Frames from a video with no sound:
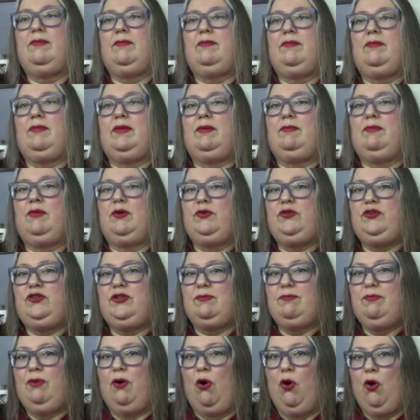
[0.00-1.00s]
But most
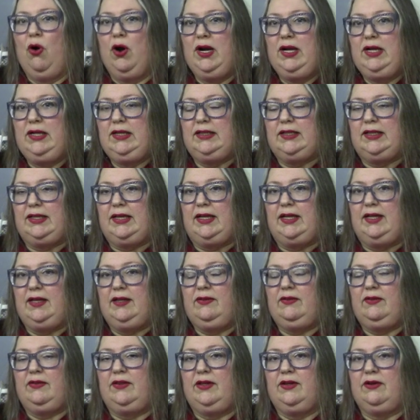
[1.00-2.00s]
importantly,
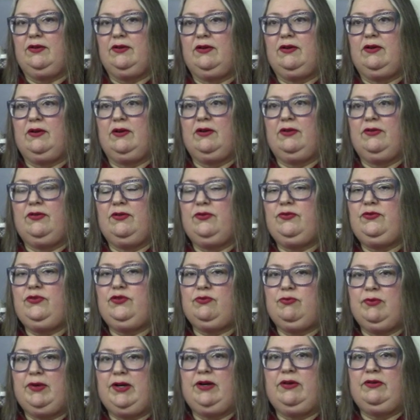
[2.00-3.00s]
there are those
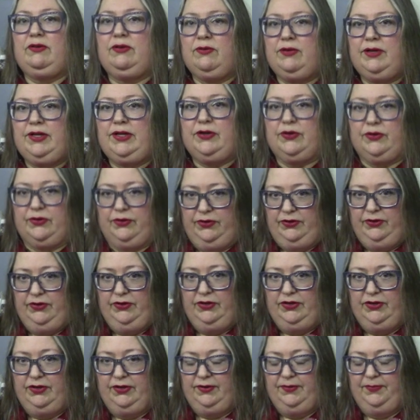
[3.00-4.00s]
rare
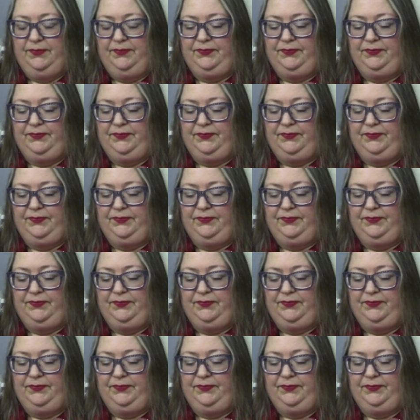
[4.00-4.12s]
lawyers